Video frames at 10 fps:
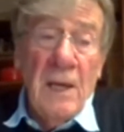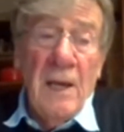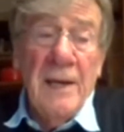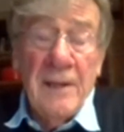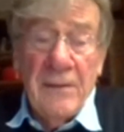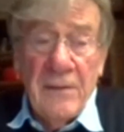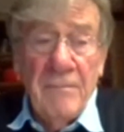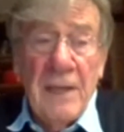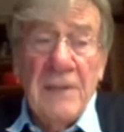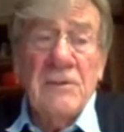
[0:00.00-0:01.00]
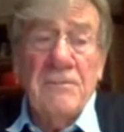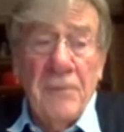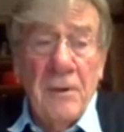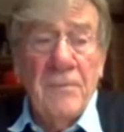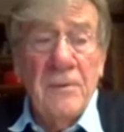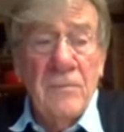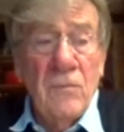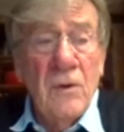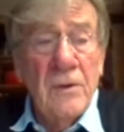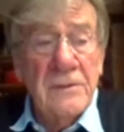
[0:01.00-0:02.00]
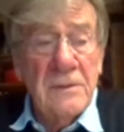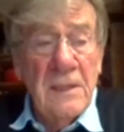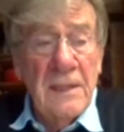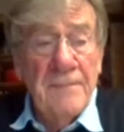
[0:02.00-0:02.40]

Another major problem was